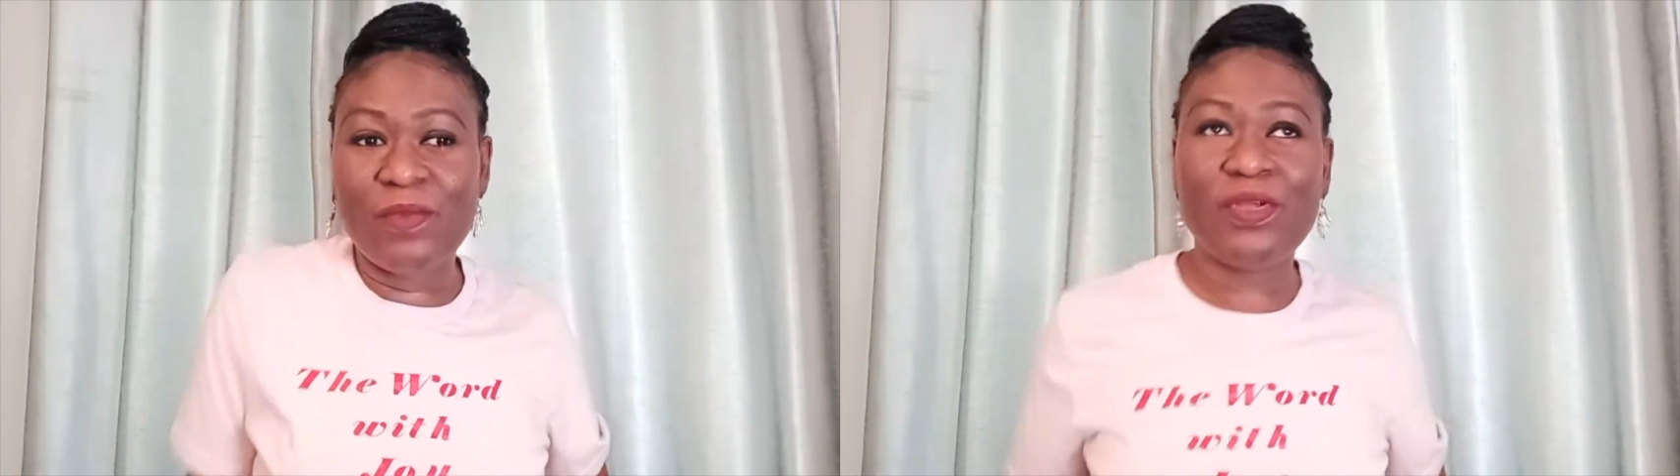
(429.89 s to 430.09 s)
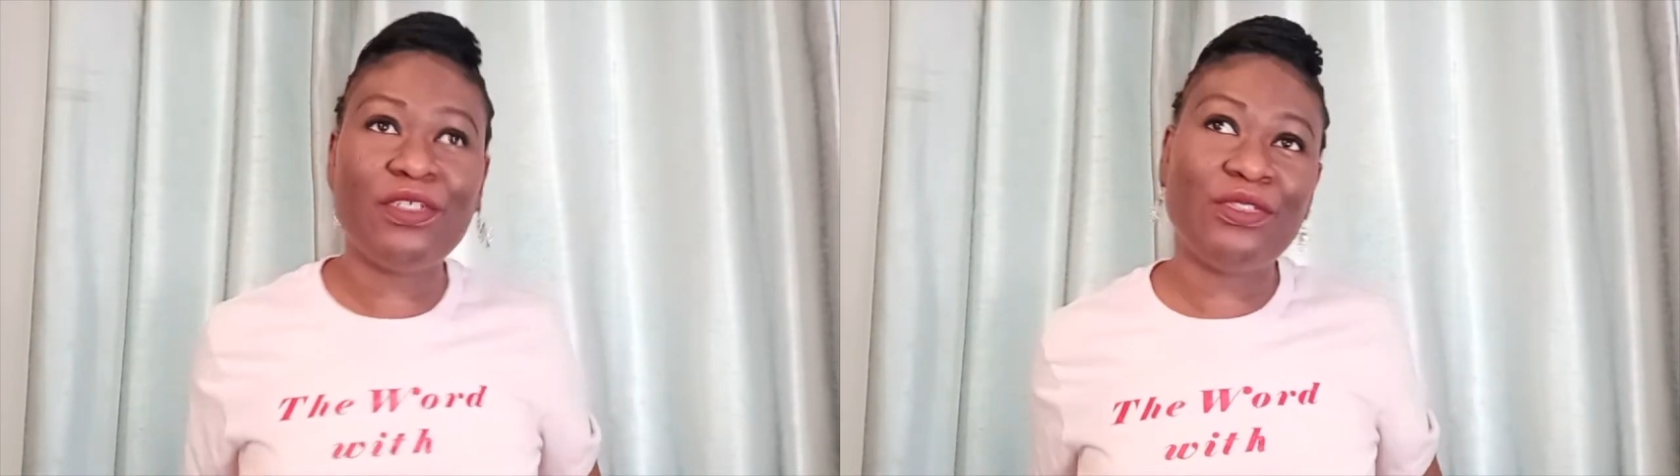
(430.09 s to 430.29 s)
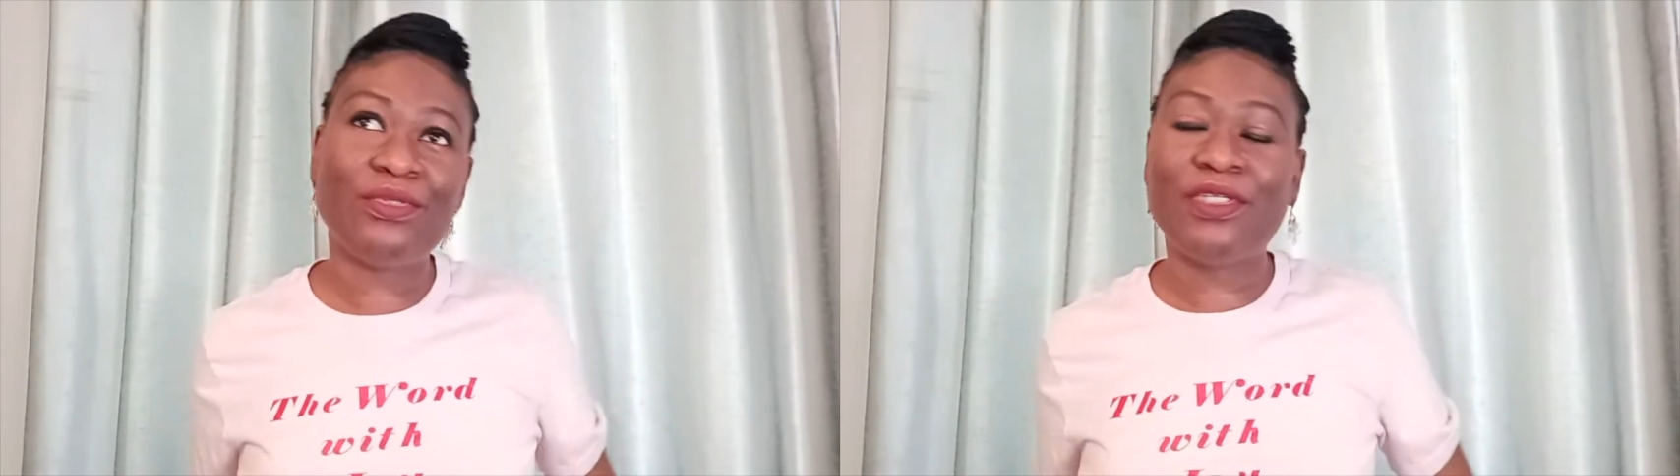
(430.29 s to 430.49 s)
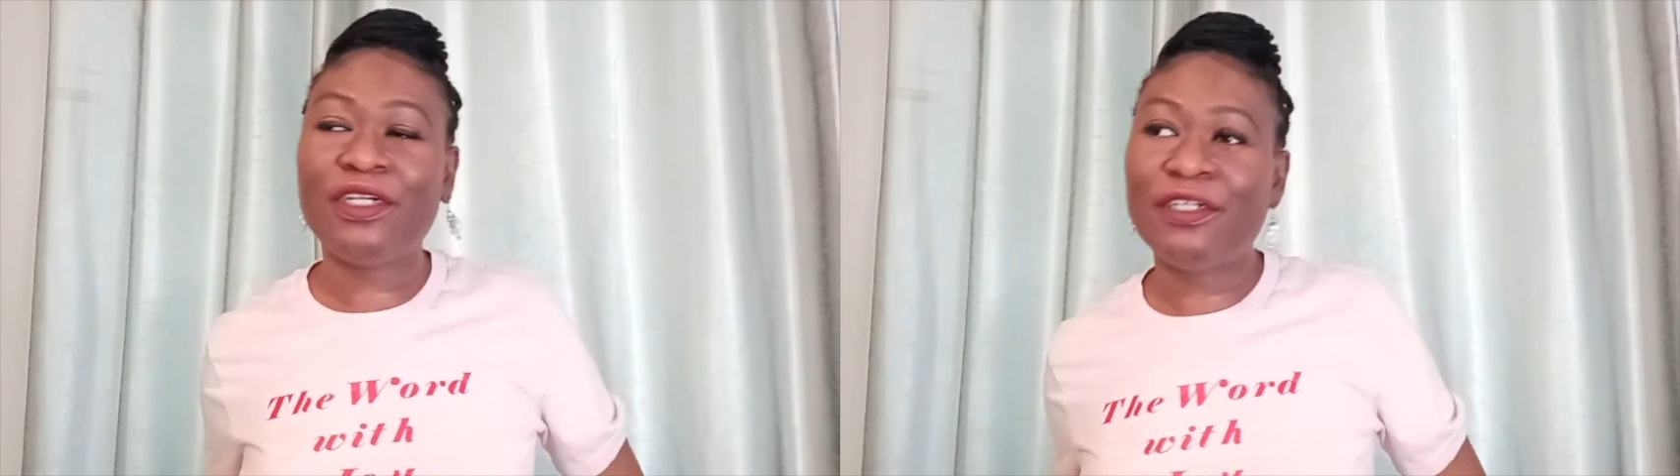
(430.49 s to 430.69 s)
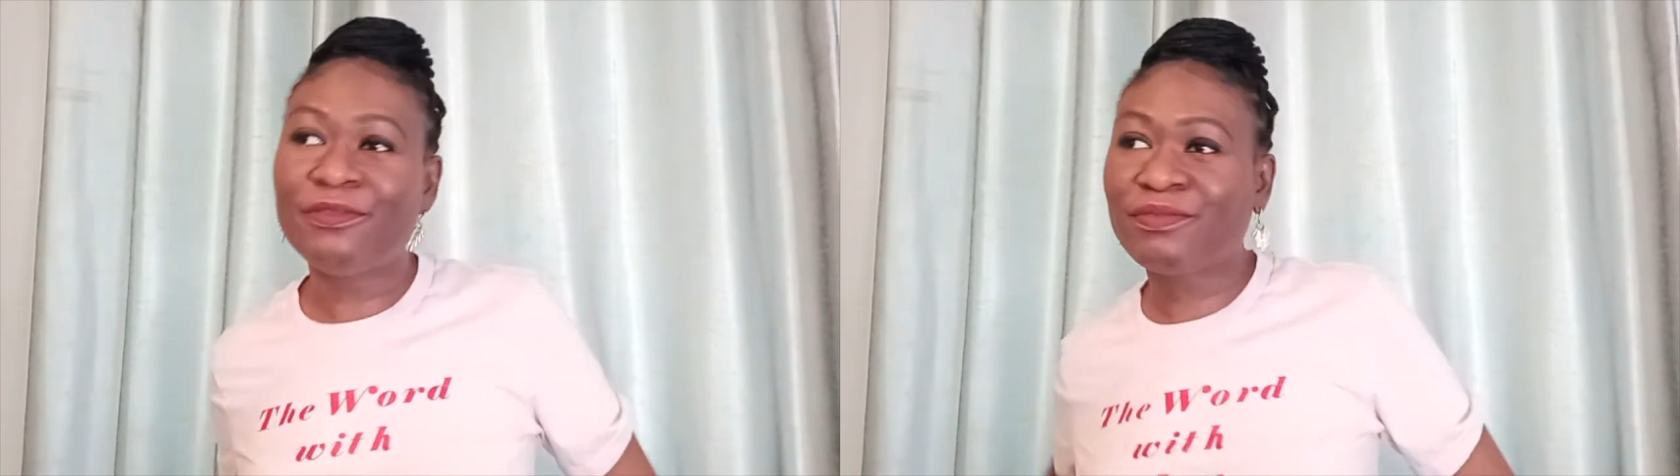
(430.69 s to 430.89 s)
I want to do
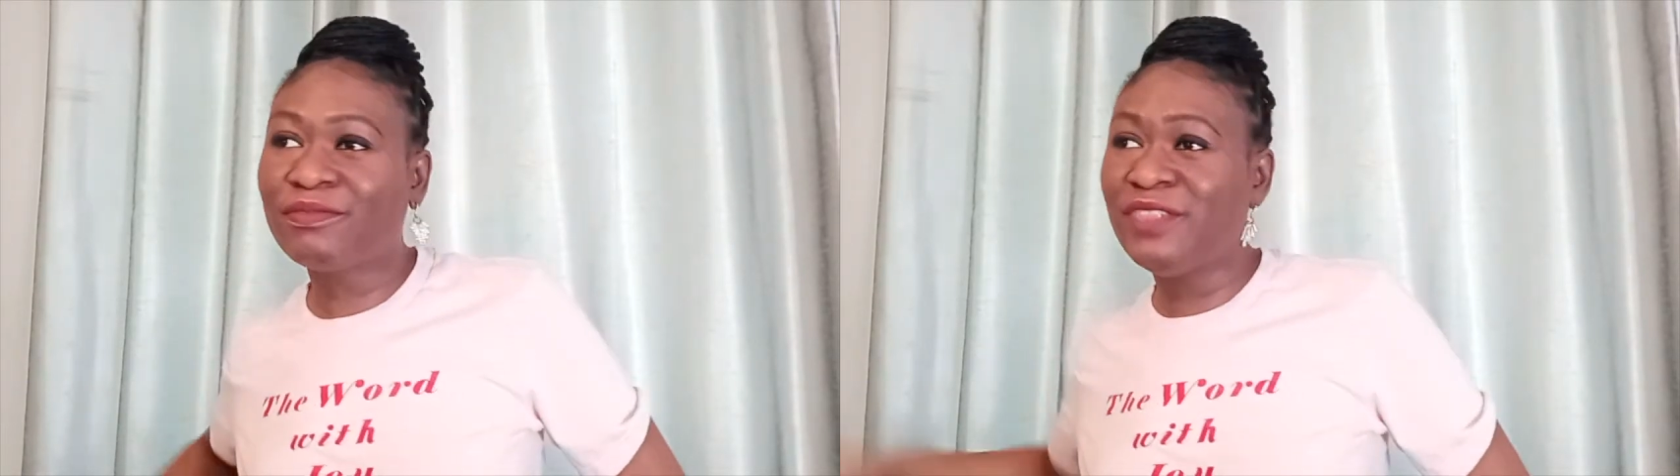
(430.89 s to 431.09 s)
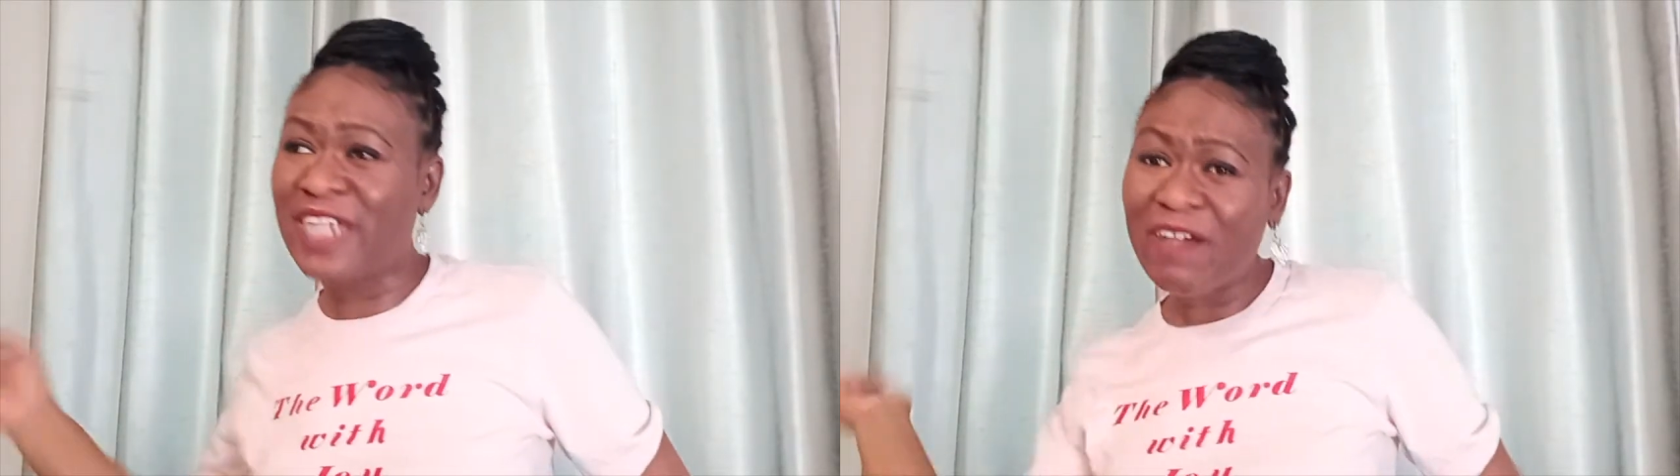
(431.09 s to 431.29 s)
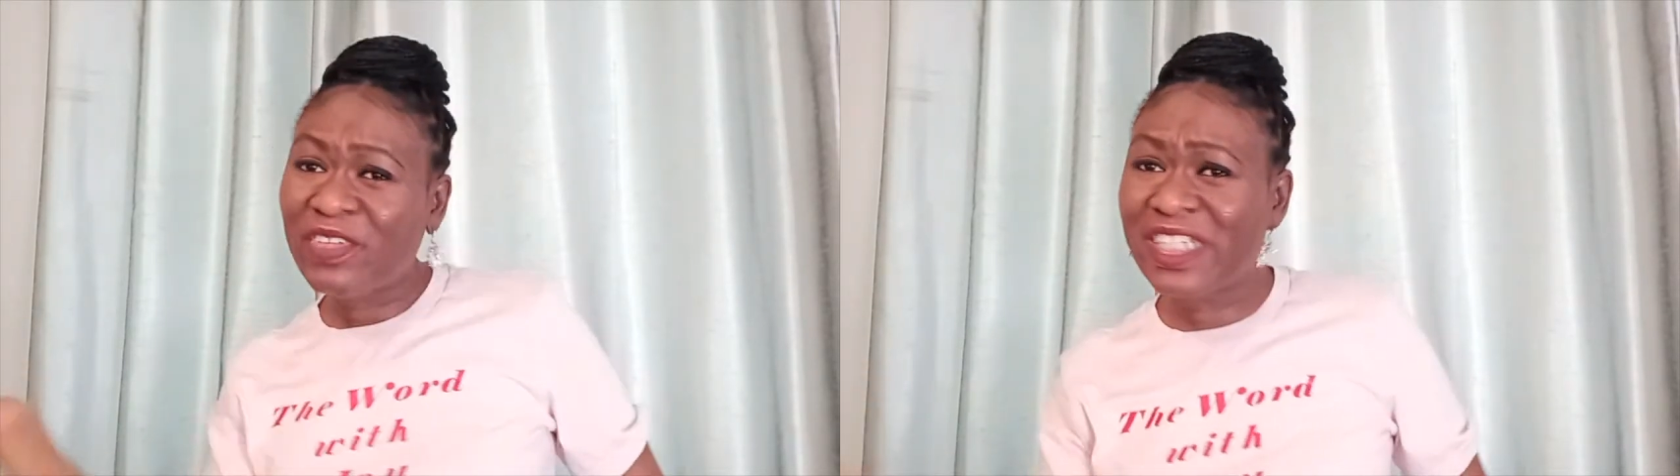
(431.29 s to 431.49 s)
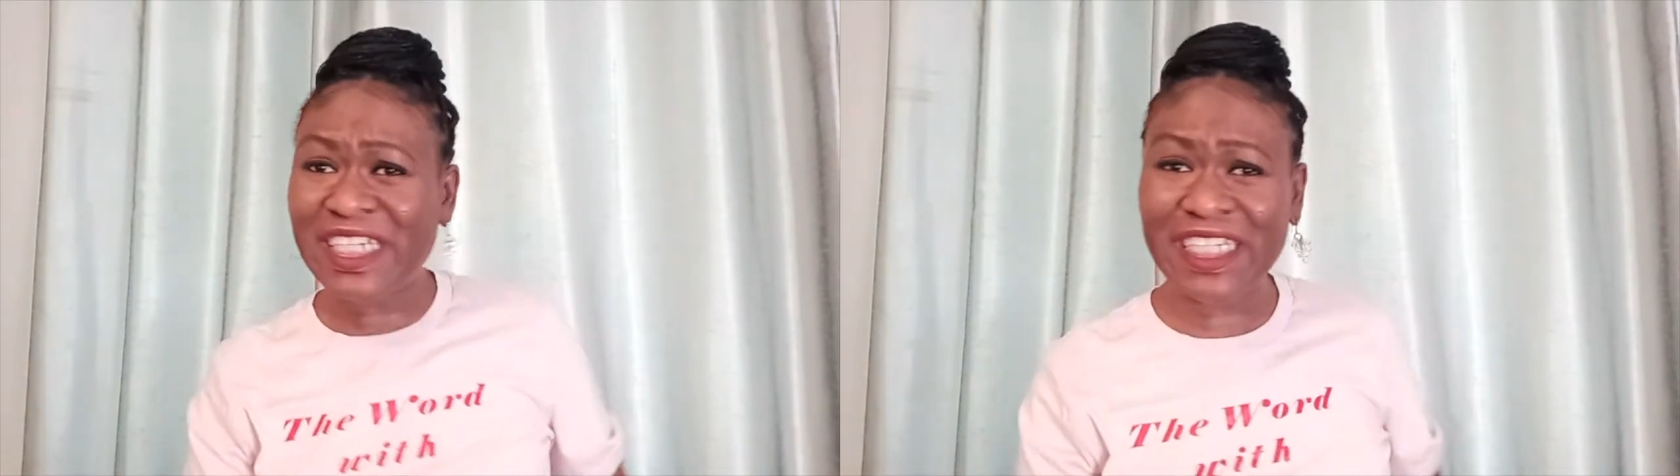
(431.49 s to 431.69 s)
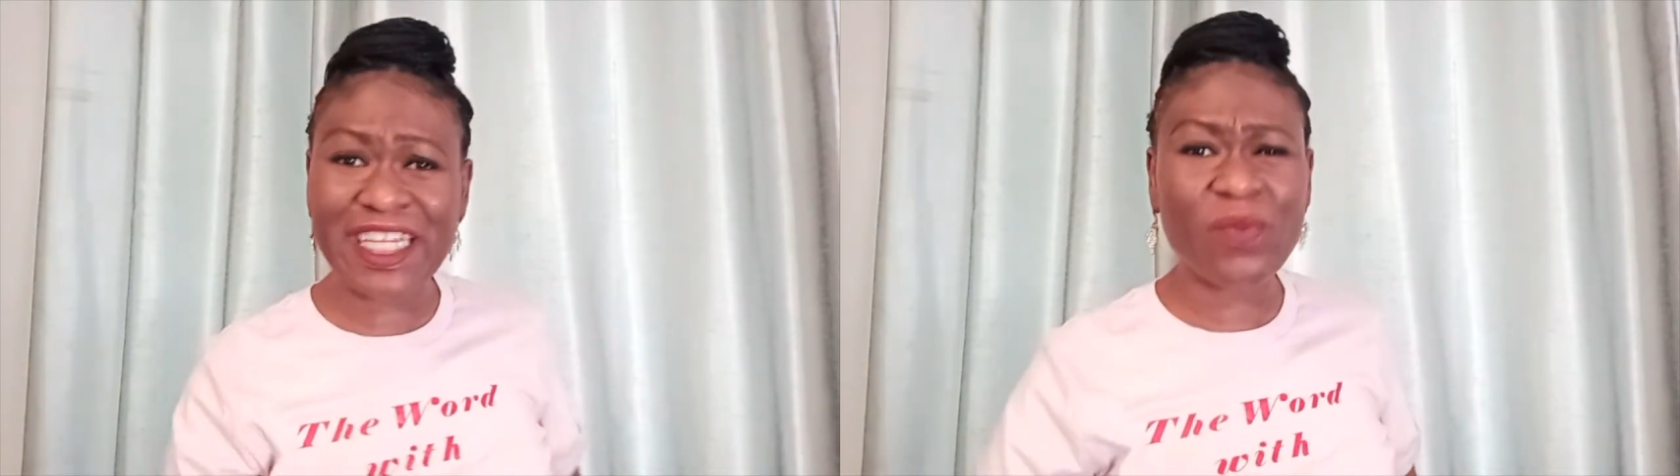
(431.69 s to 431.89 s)
the javelin,